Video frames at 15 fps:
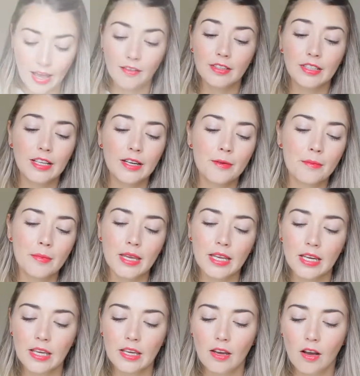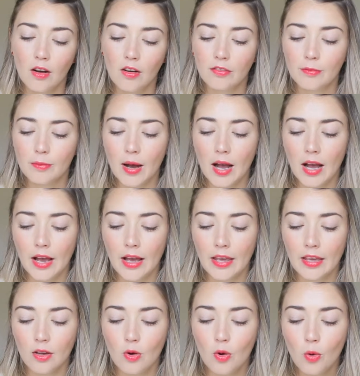have a little mini of
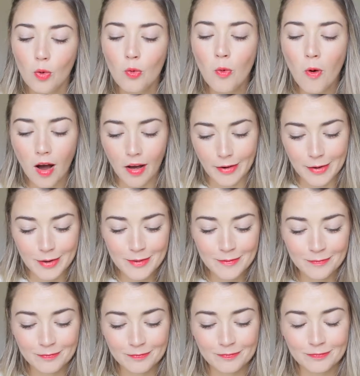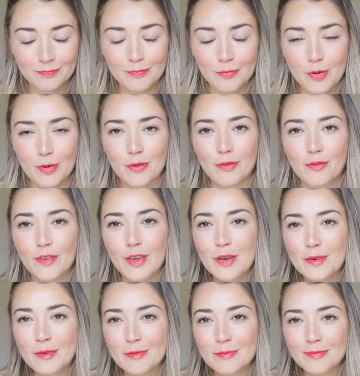my Cool Water
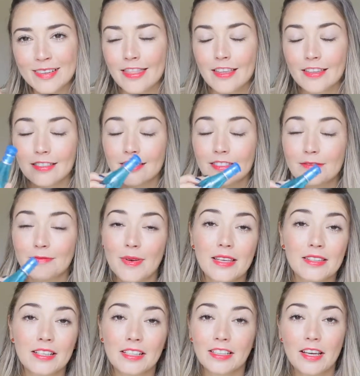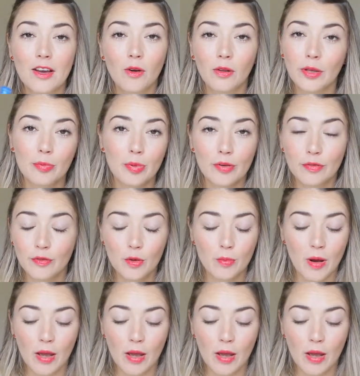perfume. This is basically the only perfume